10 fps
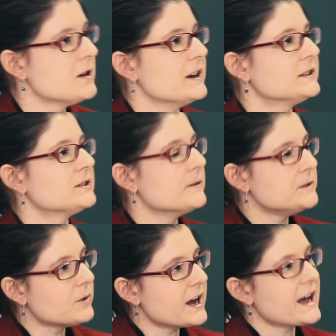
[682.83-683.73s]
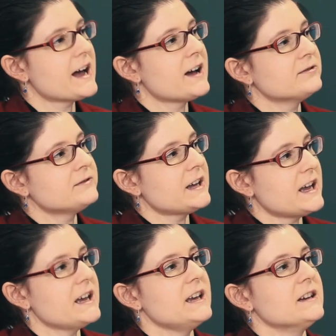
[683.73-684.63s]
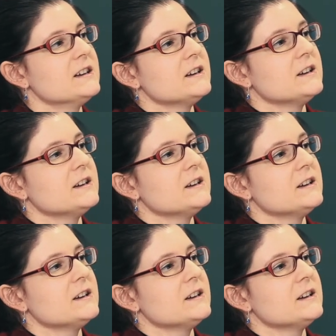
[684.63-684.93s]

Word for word: Right? So if you have a